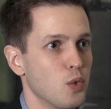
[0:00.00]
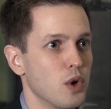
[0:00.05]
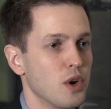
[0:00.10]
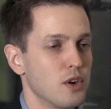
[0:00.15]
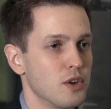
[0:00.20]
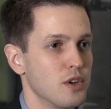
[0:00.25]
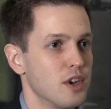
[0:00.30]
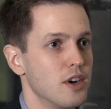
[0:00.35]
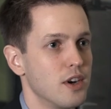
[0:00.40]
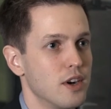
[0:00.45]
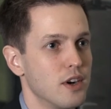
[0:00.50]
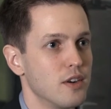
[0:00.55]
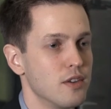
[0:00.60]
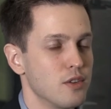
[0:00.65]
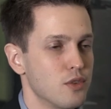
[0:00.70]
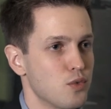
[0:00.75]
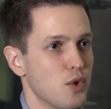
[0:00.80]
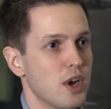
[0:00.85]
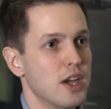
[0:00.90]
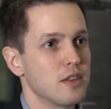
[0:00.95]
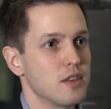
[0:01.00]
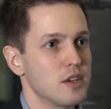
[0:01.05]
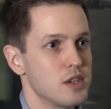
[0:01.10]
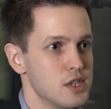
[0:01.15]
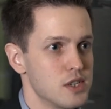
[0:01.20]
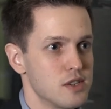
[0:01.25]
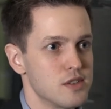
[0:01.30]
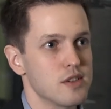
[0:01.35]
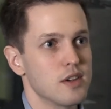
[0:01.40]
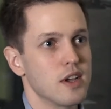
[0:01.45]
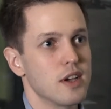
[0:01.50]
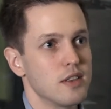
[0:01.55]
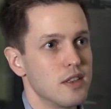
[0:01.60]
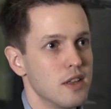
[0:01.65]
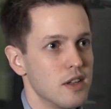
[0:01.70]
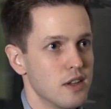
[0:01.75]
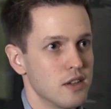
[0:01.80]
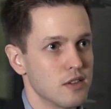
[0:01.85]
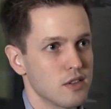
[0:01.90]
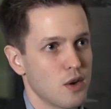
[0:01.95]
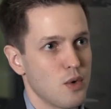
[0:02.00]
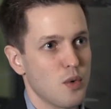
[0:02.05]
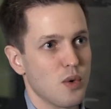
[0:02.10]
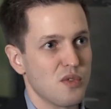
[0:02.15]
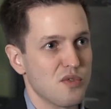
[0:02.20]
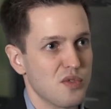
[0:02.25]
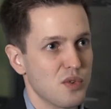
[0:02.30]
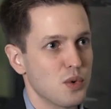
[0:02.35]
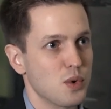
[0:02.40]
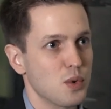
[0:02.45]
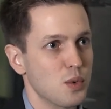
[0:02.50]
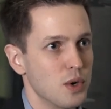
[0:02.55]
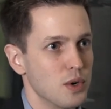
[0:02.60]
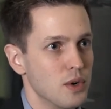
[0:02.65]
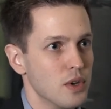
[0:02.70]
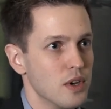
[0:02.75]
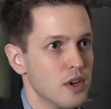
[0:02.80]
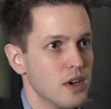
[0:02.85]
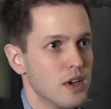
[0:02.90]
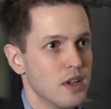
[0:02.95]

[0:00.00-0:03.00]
what are their strategies and ideas going forward,